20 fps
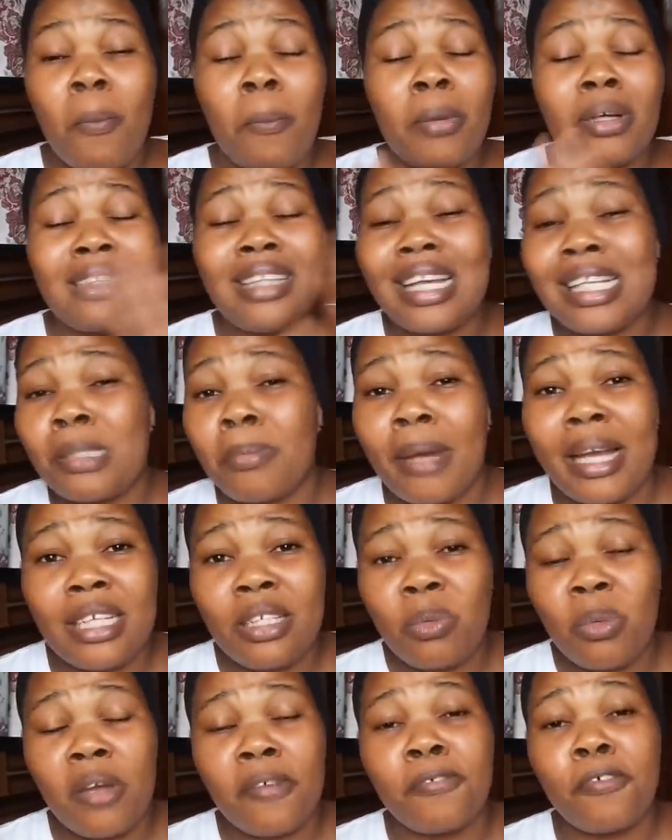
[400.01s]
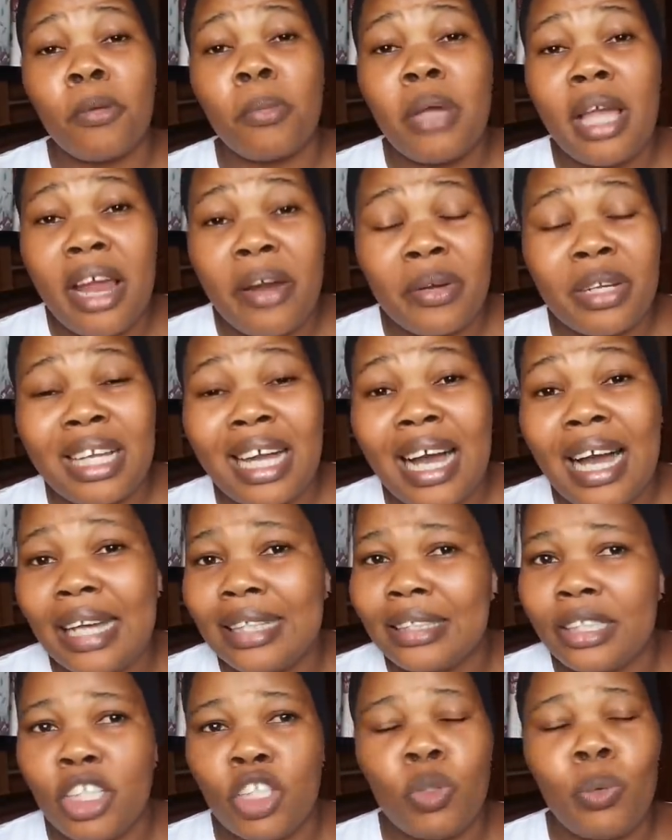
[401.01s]
But that's by the way from Erica
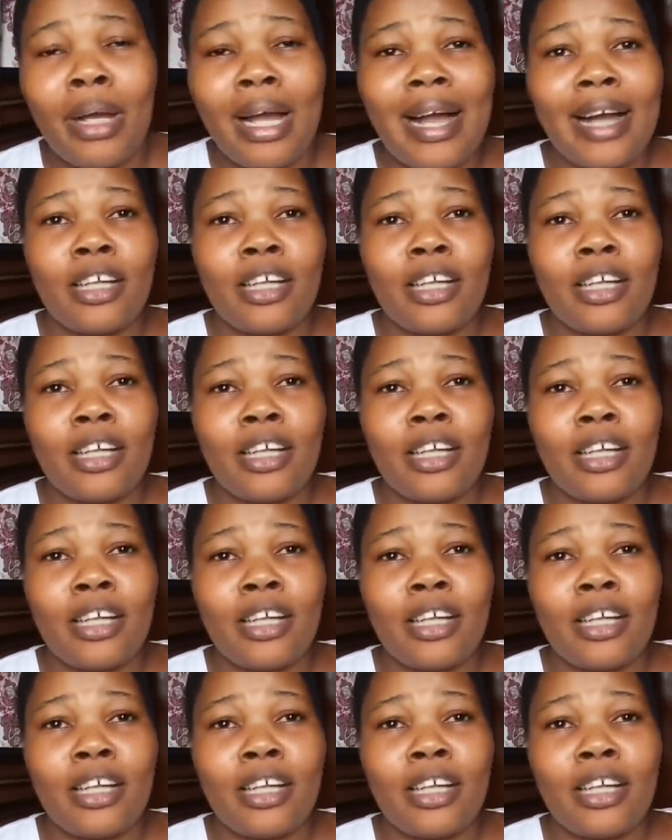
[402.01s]
and Kidwire.